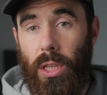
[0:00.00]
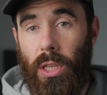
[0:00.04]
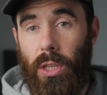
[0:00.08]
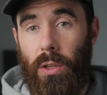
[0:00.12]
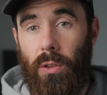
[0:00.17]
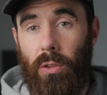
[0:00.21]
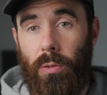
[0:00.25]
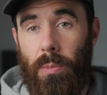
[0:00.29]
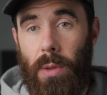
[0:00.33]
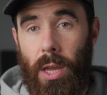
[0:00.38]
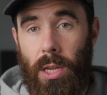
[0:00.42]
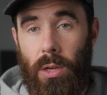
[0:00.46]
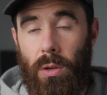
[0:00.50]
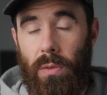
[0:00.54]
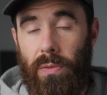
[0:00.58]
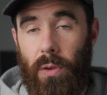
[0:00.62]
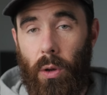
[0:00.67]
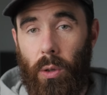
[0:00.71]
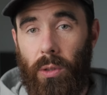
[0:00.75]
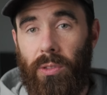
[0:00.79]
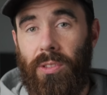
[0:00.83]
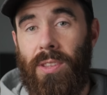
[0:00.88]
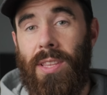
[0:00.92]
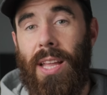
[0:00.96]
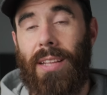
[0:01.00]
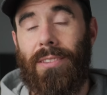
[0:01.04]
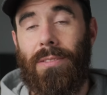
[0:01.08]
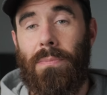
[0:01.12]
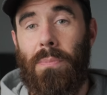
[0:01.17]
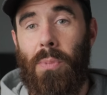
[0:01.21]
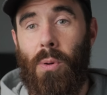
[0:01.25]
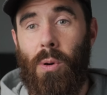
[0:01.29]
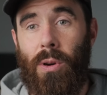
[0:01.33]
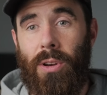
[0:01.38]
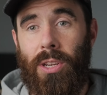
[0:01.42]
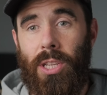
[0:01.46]
to use manual focus and that's
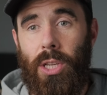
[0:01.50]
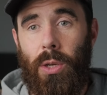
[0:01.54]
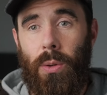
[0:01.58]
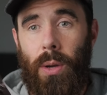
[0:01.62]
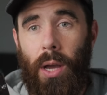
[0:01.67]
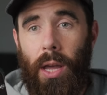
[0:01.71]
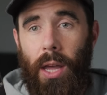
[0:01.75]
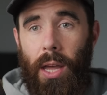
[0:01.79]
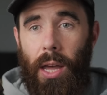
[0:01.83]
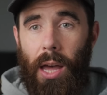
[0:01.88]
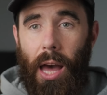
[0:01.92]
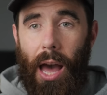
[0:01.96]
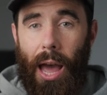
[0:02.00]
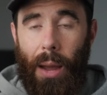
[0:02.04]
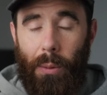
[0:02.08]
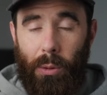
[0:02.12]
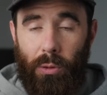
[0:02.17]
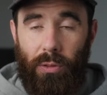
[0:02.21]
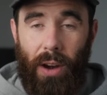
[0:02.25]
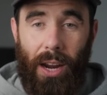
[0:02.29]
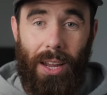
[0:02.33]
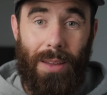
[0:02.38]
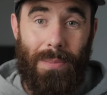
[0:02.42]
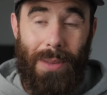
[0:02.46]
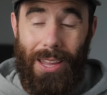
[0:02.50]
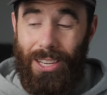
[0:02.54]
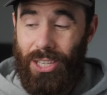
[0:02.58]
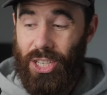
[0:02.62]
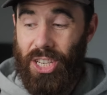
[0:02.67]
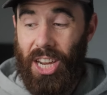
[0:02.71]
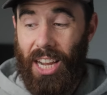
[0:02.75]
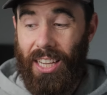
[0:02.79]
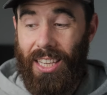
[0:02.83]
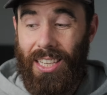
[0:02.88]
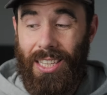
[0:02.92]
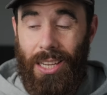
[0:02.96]
important to you, I would recommend
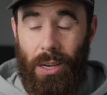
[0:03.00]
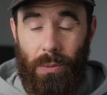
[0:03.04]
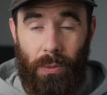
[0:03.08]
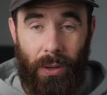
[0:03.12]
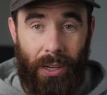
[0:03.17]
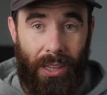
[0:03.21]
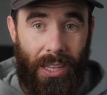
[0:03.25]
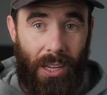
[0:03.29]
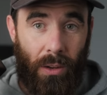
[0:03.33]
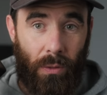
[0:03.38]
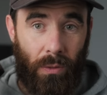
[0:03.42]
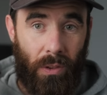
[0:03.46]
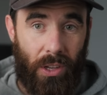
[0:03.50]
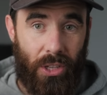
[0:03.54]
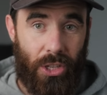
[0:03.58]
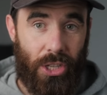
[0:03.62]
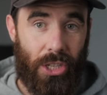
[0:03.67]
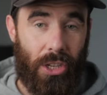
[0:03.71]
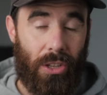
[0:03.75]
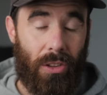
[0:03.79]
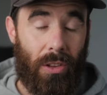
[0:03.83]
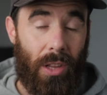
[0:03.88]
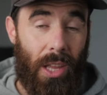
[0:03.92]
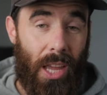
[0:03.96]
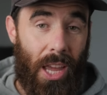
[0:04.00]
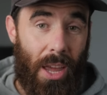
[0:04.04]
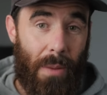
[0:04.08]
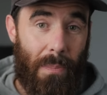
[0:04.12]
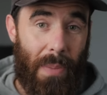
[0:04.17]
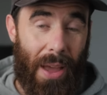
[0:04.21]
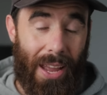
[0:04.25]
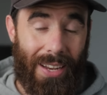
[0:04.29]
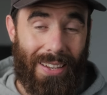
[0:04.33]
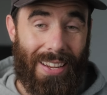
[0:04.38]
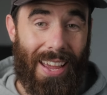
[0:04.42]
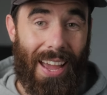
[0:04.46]
checking out one of the original
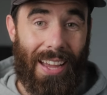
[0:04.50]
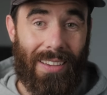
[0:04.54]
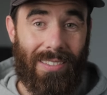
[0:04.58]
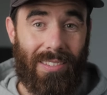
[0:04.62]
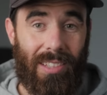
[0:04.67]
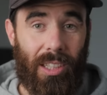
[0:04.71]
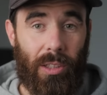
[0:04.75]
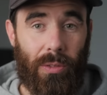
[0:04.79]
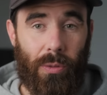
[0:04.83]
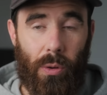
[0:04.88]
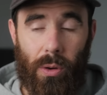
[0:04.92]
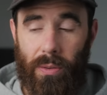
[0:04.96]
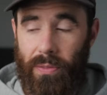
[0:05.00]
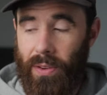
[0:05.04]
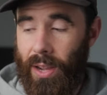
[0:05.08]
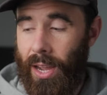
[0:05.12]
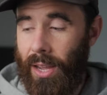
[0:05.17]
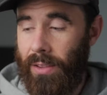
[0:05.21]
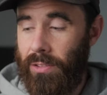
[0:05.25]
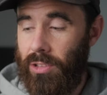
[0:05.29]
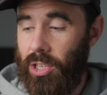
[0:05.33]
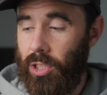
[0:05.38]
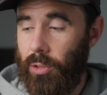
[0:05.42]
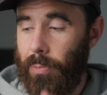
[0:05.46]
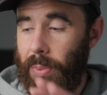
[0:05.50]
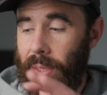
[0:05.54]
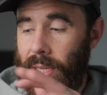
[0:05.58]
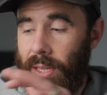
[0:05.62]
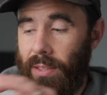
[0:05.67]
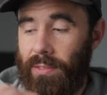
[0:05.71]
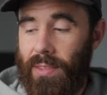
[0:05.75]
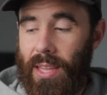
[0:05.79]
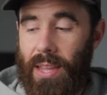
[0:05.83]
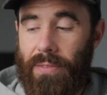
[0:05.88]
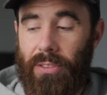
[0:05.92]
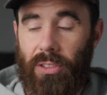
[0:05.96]
Pentax 645s just
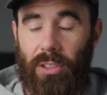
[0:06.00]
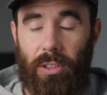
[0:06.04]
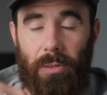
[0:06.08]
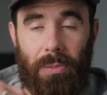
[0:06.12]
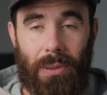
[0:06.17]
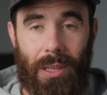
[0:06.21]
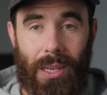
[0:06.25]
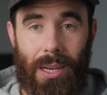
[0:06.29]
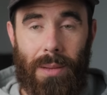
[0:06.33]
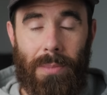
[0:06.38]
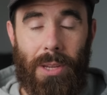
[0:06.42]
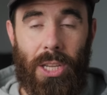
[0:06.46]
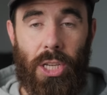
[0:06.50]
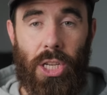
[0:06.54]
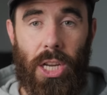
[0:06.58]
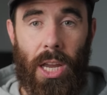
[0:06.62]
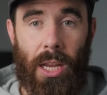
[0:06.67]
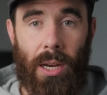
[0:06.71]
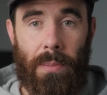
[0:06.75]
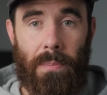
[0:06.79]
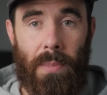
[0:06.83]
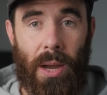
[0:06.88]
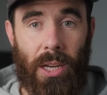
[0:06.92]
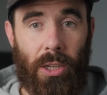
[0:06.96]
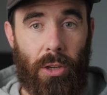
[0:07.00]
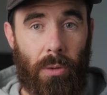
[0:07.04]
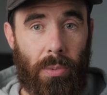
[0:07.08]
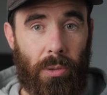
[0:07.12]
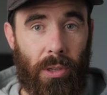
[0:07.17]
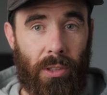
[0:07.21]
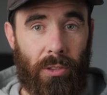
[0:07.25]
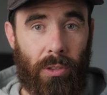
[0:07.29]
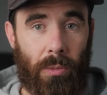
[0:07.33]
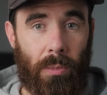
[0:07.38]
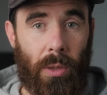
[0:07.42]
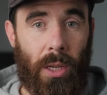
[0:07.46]
because they have a split image and a
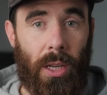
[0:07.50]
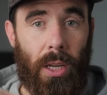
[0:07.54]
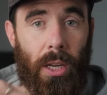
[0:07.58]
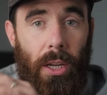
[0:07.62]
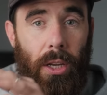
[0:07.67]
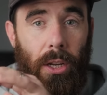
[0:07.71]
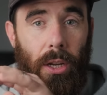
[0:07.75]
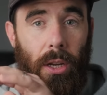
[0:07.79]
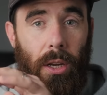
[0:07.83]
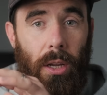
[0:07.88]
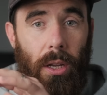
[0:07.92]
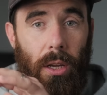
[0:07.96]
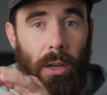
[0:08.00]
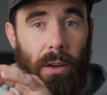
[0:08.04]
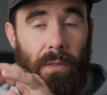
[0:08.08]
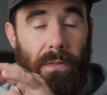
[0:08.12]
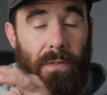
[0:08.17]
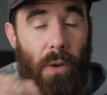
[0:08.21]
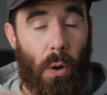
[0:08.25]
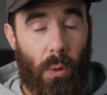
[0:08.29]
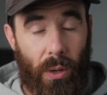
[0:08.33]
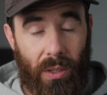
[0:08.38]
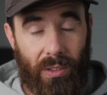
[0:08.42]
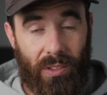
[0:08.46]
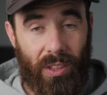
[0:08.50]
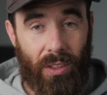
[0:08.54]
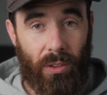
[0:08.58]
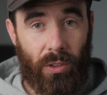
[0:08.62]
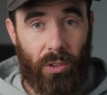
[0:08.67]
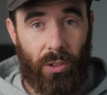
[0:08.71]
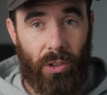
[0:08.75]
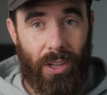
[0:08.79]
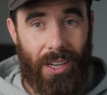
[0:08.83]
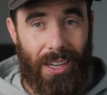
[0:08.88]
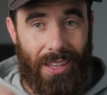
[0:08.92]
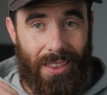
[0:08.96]
microprism focusing
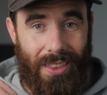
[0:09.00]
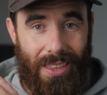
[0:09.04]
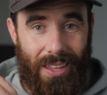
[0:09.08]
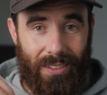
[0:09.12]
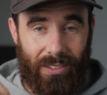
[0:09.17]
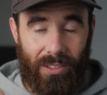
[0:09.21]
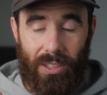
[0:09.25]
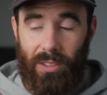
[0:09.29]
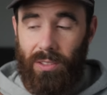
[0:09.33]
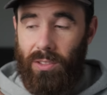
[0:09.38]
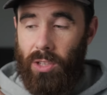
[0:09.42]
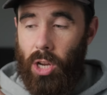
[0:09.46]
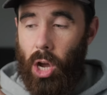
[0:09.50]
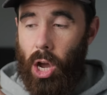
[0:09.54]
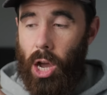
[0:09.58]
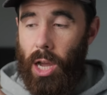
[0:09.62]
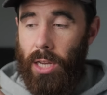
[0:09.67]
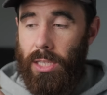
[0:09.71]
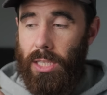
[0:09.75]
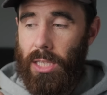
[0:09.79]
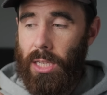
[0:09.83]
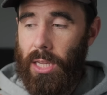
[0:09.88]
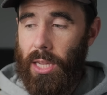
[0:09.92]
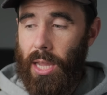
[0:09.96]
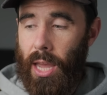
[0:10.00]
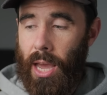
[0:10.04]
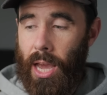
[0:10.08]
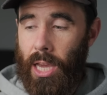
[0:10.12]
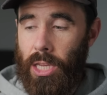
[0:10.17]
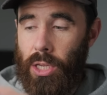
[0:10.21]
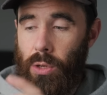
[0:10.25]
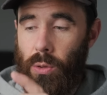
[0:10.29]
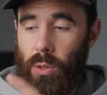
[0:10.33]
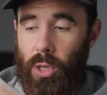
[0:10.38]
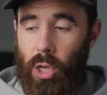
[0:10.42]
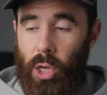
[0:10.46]
screen. This does not.
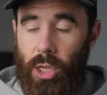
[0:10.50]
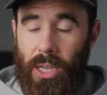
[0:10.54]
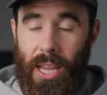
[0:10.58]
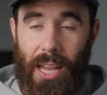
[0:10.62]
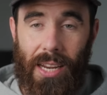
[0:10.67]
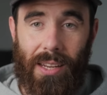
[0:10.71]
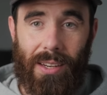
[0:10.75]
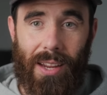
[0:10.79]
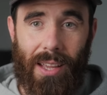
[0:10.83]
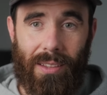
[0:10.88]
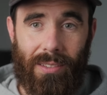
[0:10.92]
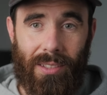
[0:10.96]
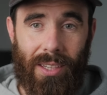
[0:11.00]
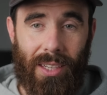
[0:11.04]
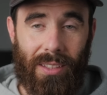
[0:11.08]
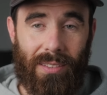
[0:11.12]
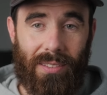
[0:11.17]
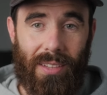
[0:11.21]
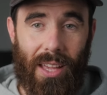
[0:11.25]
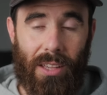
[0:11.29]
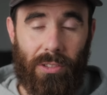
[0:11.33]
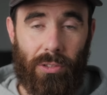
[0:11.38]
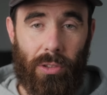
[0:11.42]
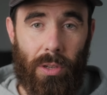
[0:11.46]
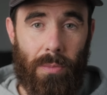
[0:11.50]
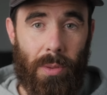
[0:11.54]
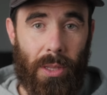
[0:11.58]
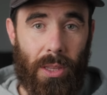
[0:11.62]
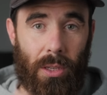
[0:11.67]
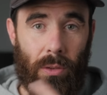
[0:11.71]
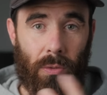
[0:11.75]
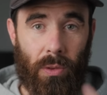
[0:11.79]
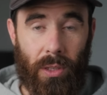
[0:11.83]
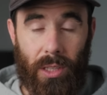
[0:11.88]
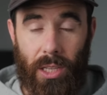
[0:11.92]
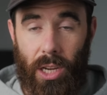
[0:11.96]
You could get it as an accessory, but
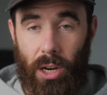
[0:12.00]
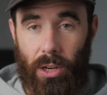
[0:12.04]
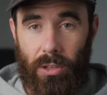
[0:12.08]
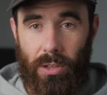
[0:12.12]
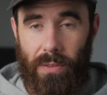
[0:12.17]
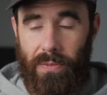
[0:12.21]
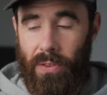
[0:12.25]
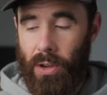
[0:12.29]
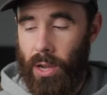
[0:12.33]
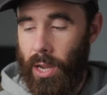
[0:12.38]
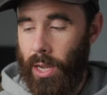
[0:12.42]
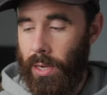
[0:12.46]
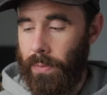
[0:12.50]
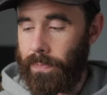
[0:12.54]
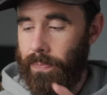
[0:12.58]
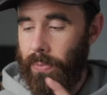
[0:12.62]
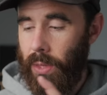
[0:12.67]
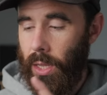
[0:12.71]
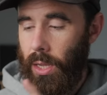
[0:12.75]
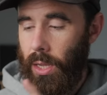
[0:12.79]
they're really hard to find.